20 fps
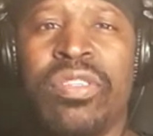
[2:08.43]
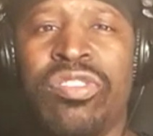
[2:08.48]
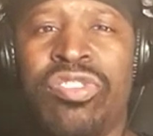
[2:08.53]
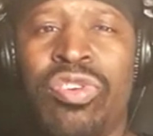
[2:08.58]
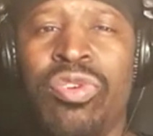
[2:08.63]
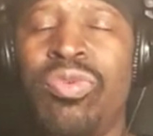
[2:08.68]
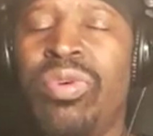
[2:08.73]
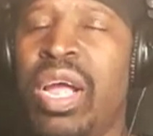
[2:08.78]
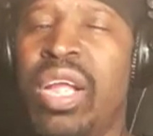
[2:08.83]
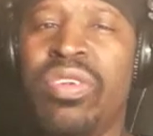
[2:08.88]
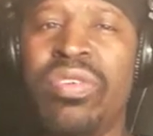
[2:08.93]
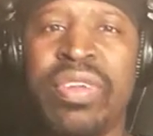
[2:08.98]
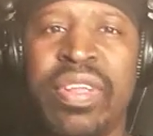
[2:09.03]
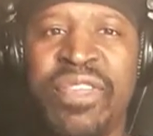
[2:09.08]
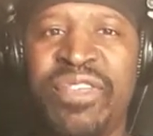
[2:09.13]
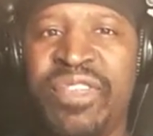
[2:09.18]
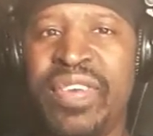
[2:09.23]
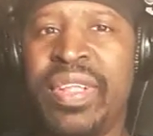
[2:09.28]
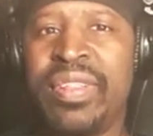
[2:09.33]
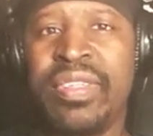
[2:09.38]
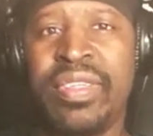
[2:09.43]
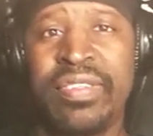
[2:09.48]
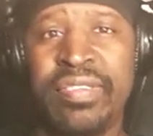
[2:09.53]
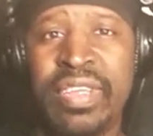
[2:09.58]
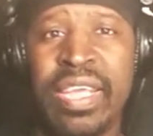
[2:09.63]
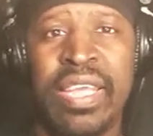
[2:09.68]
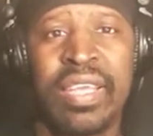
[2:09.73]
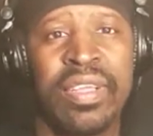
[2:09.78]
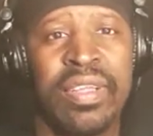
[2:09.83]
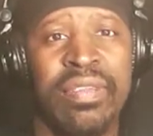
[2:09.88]
250
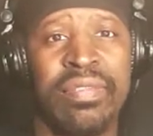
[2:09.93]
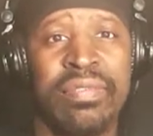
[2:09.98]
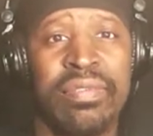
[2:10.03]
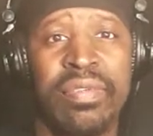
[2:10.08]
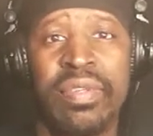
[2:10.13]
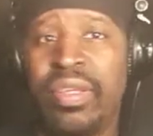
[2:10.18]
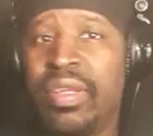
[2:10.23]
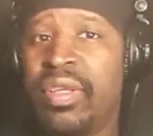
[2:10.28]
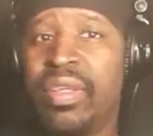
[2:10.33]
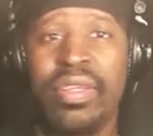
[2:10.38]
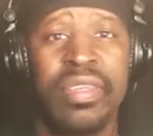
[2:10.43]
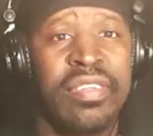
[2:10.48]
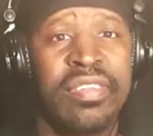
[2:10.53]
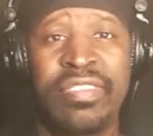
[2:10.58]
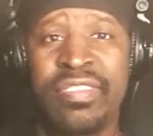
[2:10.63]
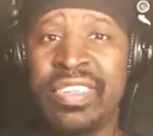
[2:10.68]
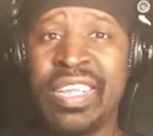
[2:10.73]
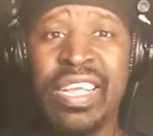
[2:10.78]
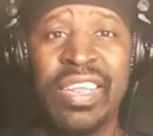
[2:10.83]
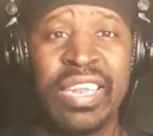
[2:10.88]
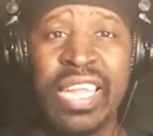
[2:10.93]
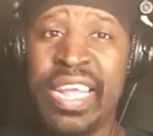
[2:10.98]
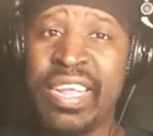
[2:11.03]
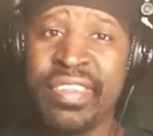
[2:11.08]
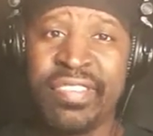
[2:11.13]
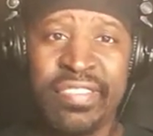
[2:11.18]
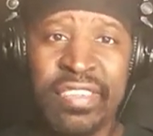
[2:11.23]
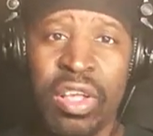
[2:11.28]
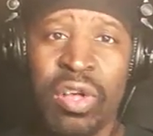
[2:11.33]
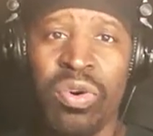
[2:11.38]
tickets. Still
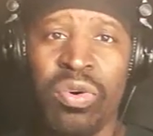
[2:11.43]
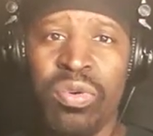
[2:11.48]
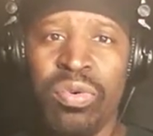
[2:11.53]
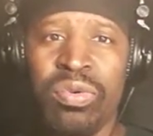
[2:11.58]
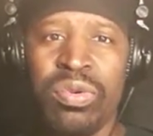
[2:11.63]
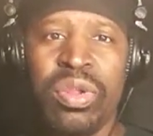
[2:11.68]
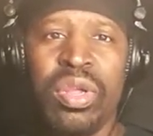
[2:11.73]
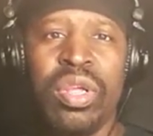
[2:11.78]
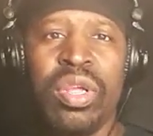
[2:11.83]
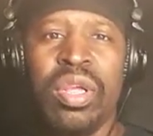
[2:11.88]
ain't sold.